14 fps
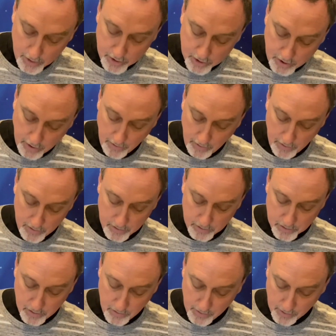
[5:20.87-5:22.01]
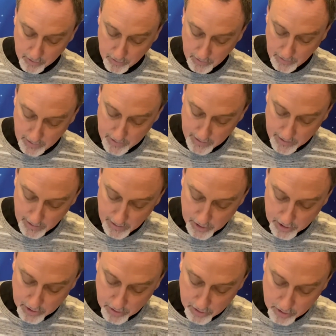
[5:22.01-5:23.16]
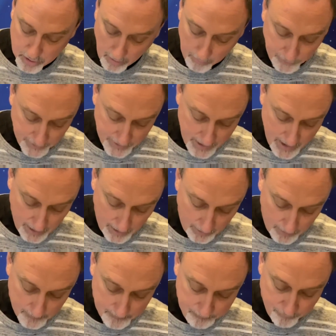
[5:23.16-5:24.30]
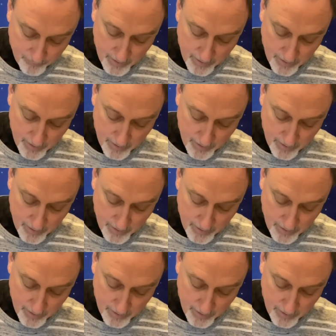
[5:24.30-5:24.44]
turn to the good each troubling care,